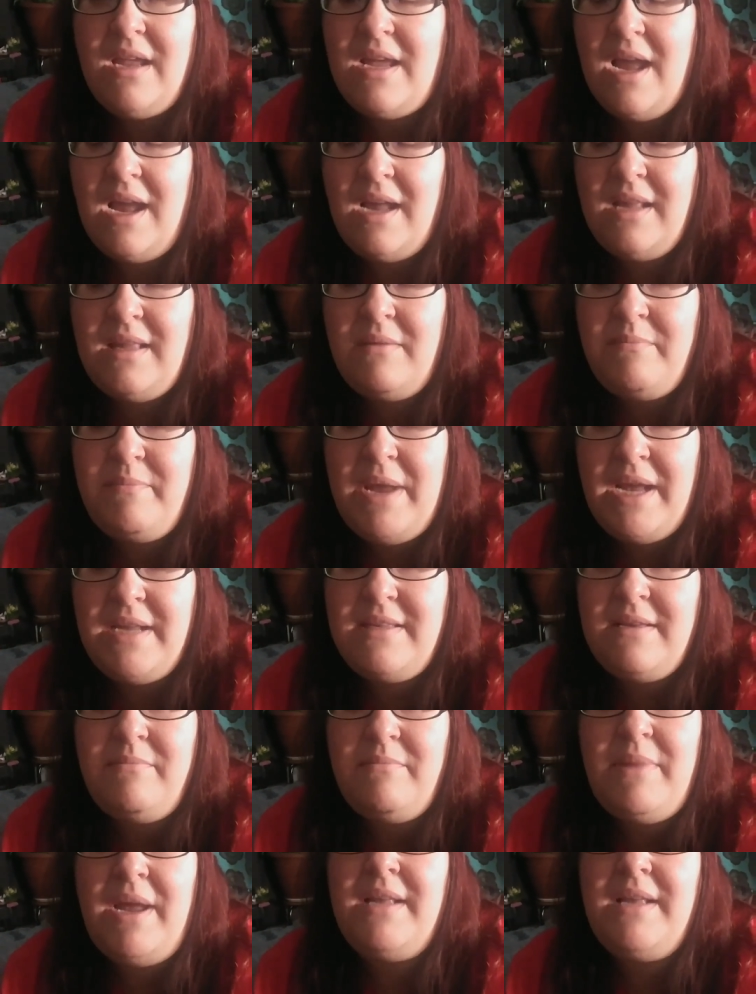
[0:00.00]
kind of
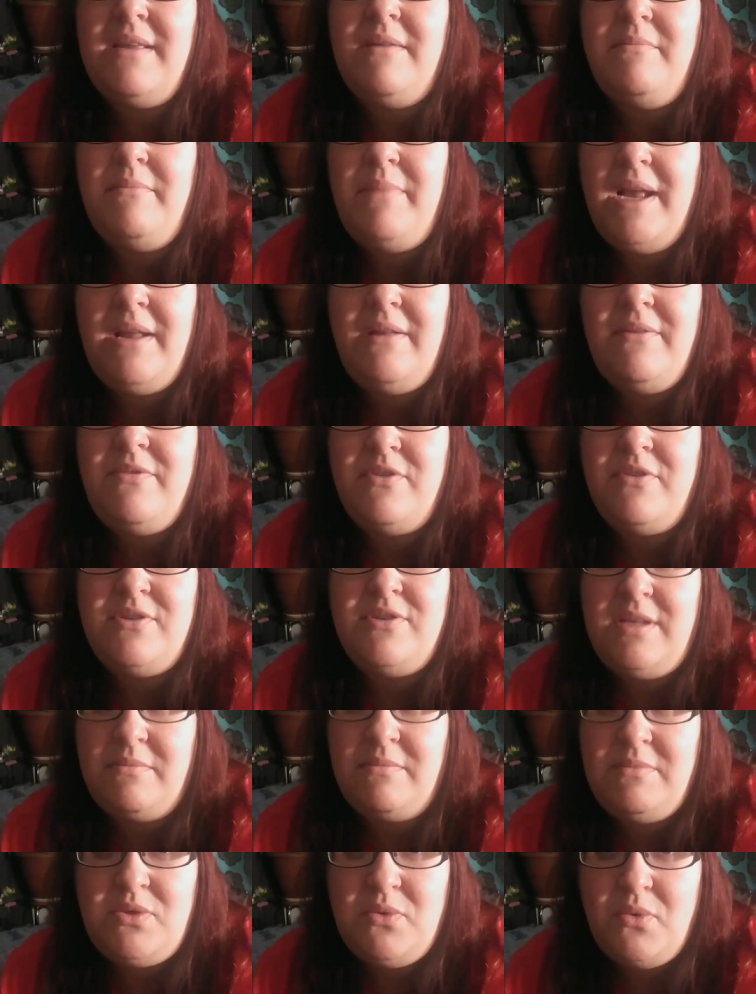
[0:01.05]
begged and begged and begged for
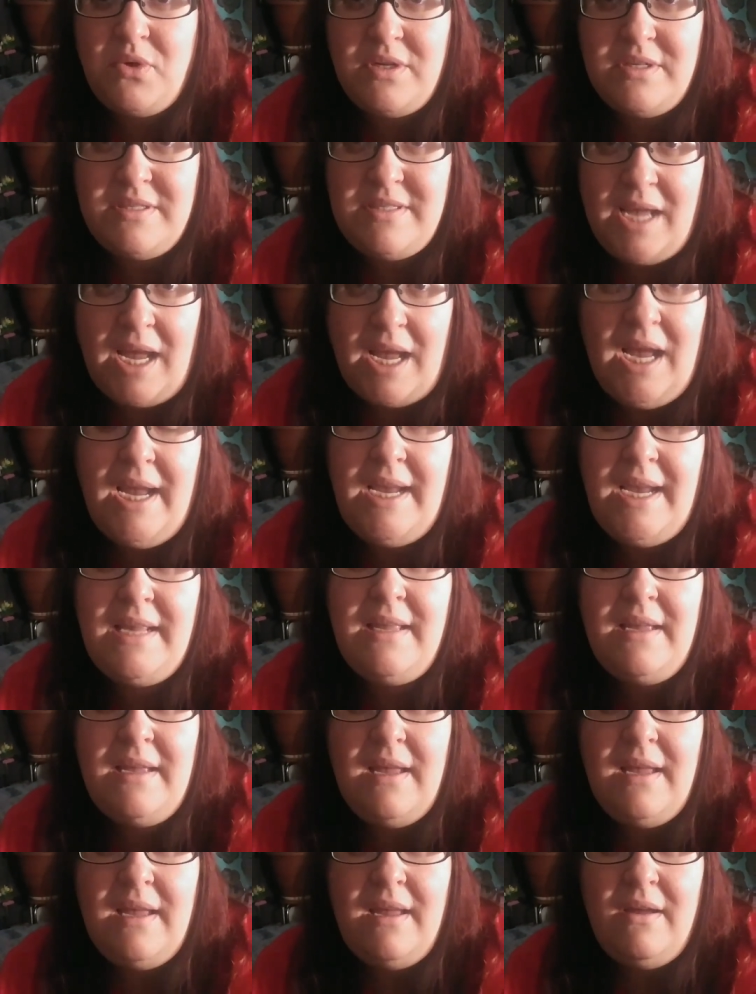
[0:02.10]
some sort of
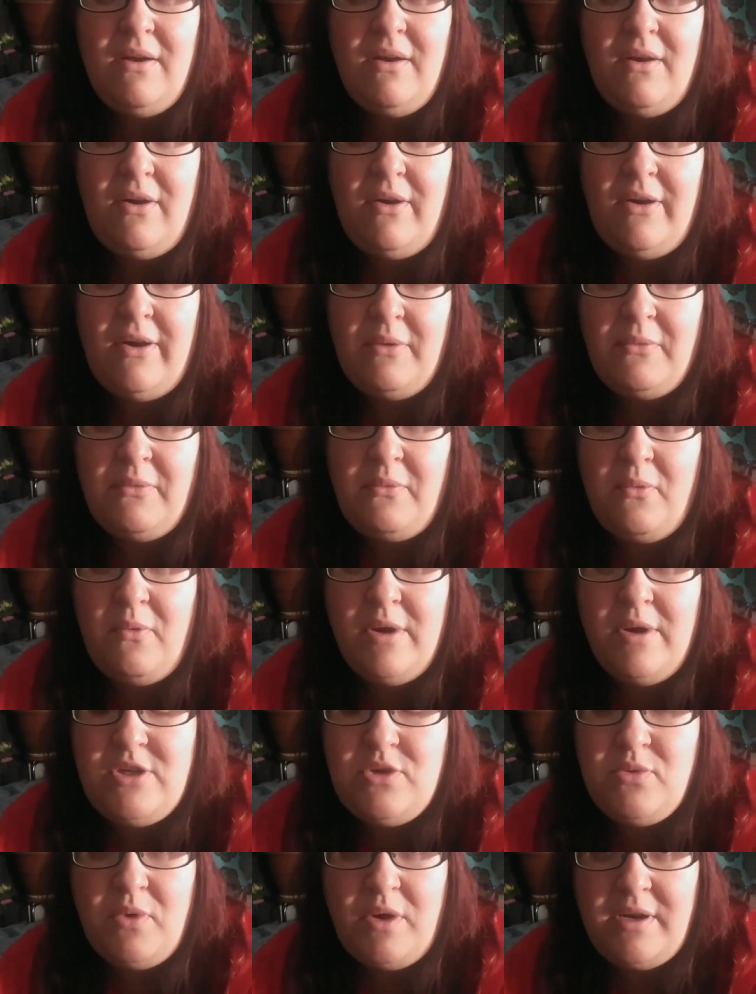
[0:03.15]
sign on
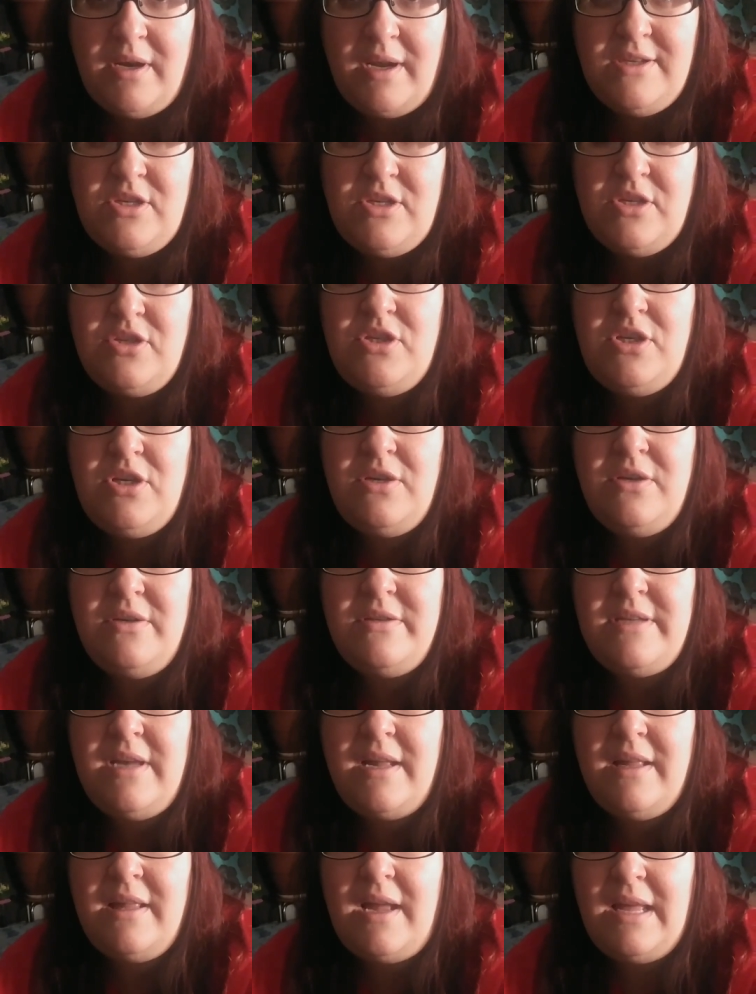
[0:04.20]
which one I should
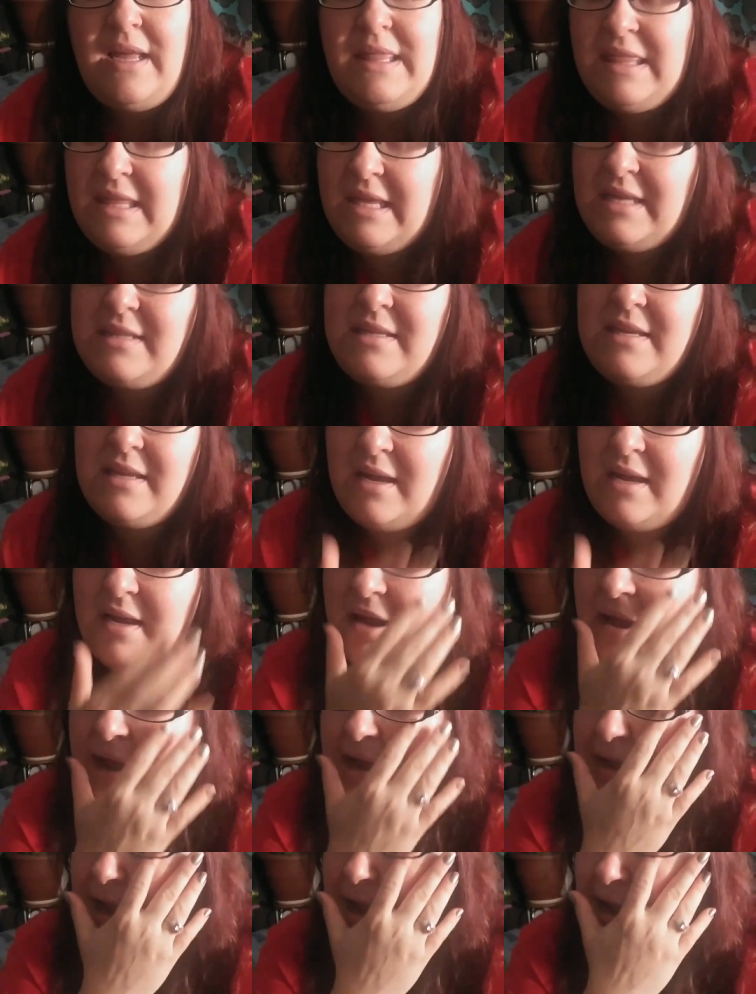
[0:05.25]
choose, and I think
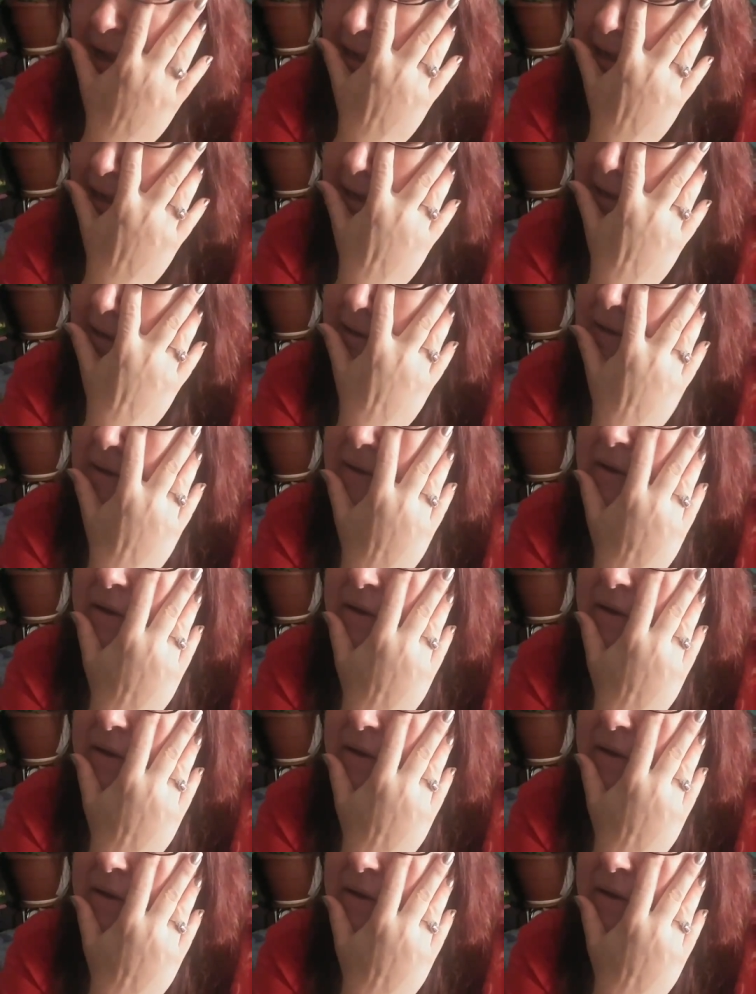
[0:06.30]
tonight I got it.